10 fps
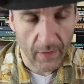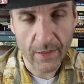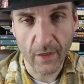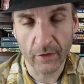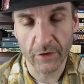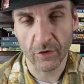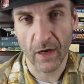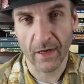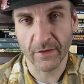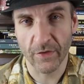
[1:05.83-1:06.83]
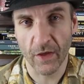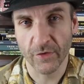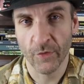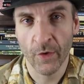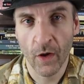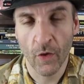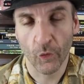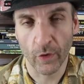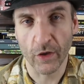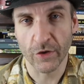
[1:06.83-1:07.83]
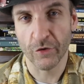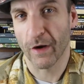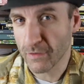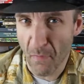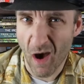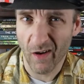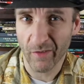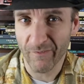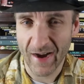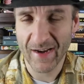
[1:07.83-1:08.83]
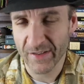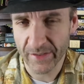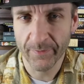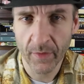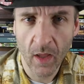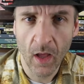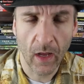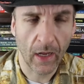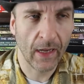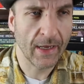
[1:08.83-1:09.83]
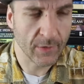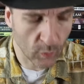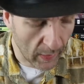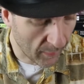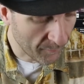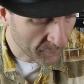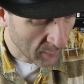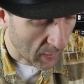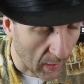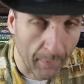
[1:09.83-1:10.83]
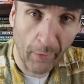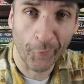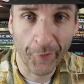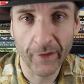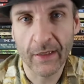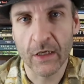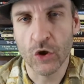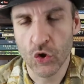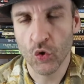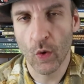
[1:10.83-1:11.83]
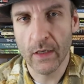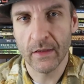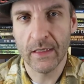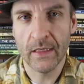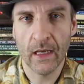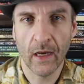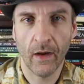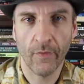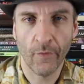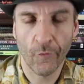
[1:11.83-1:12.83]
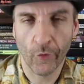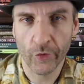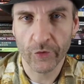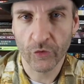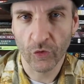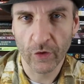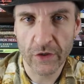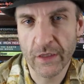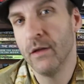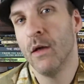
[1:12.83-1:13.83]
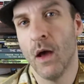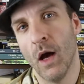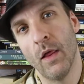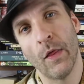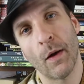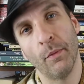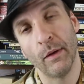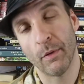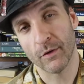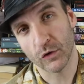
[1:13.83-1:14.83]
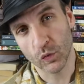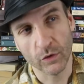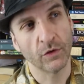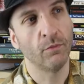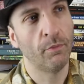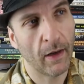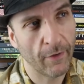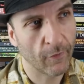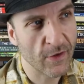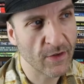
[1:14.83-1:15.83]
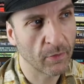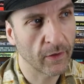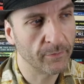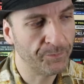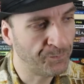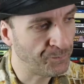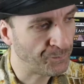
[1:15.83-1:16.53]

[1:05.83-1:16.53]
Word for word: in Dungeons and Dragons and thus through Dungeons and Dragons Modern Fantasy uh, as well. Um, I really enjoyed the uh, the first trilogy, uh, The Complete Book of Swords by Fred Saberhagen,